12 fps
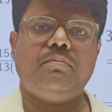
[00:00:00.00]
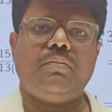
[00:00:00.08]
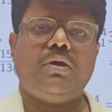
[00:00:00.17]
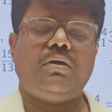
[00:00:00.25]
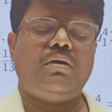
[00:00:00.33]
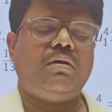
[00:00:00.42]

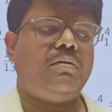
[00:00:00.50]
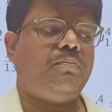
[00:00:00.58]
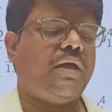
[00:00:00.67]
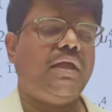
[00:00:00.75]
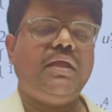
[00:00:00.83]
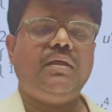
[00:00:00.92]

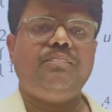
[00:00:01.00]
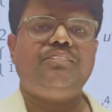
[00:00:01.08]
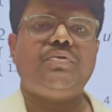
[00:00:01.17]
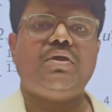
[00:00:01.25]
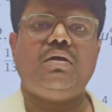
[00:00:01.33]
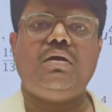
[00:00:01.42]
by
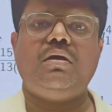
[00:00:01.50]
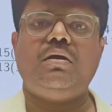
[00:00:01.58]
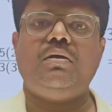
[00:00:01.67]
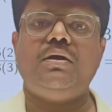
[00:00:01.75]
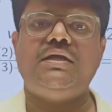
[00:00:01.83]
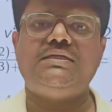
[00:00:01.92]

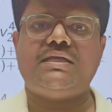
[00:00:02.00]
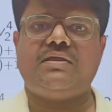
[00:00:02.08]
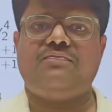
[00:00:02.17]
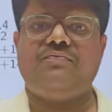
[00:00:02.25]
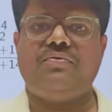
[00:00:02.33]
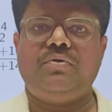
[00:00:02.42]

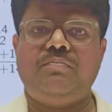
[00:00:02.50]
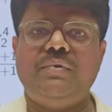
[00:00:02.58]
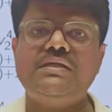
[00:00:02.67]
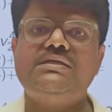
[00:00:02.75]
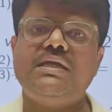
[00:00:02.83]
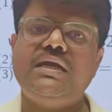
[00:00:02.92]
itself.
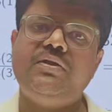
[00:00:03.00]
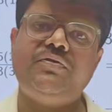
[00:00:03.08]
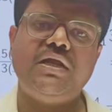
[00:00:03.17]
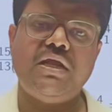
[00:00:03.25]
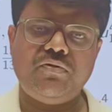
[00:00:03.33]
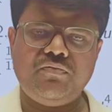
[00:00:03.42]
Means
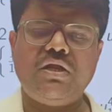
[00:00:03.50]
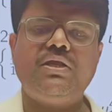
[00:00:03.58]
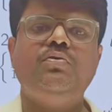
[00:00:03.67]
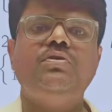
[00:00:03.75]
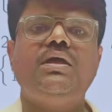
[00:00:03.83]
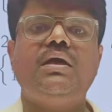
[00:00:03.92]
it will
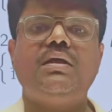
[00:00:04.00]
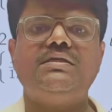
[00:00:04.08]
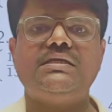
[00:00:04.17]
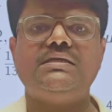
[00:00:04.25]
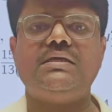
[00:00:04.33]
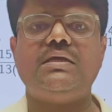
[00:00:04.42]
give
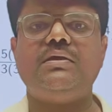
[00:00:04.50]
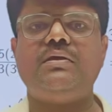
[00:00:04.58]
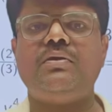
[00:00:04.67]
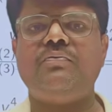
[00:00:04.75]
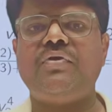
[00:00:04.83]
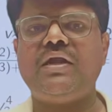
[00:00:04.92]

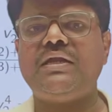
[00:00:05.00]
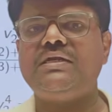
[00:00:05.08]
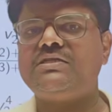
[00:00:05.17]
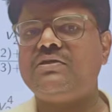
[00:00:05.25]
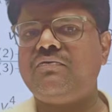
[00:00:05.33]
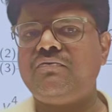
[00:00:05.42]
the weight
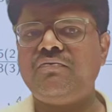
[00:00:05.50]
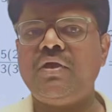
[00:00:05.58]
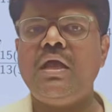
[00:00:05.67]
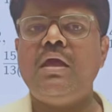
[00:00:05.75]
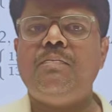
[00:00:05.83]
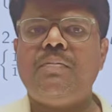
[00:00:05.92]
itself,
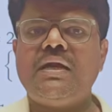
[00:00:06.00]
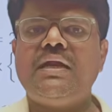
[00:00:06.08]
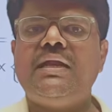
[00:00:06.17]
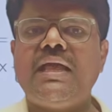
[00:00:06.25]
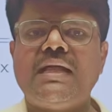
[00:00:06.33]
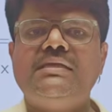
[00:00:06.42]
but
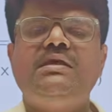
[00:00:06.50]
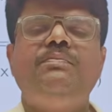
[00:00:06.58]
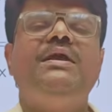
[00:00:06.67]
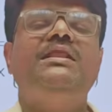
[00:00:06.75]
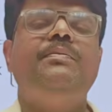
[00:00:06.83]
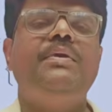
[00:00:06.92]
it has some
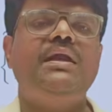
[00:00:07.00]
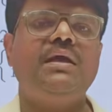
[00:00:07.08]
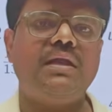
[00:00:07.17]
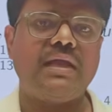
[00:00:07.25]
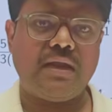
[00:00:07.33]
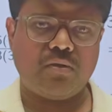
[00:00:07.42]

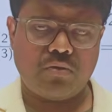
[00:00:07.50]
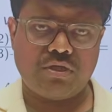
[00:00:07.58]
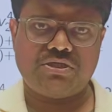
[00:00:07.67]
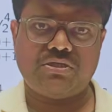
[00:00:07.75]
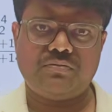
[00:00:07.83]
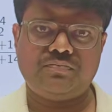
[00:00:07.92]
mathematical
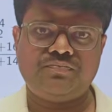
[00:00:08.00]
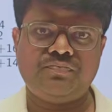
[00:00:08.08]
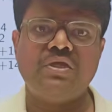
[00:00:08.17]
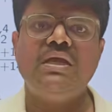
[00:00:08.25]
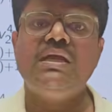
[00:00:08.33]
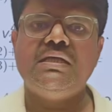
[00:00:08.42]
calculation.
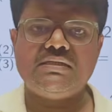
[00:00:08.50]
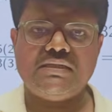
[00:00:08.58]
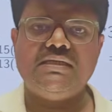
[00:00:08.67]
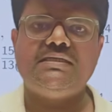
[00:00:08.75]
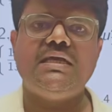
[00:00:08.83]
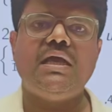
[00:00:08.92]

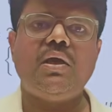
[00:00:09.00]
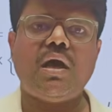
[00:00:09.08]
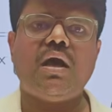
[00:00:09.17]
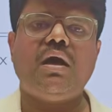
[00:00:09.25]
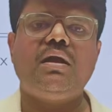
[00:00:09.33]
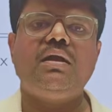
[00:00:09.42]

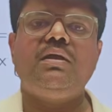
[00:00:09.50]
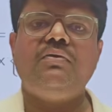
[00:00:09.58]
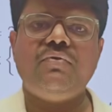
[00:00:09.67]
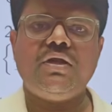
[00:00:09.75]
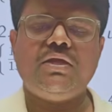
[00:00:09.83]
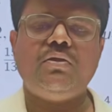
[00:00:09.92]
CCR
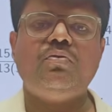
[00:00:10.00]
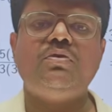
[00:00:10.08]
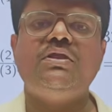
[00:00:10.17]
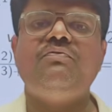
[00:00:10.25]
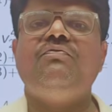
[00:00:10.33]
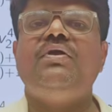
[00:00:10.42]
will
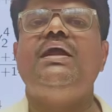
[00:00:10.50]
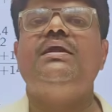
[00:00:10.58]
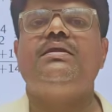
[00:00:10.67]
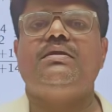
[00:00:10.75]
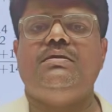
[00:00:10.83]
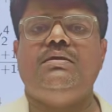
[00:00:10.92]
give the
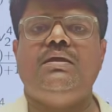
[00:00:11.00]
weight,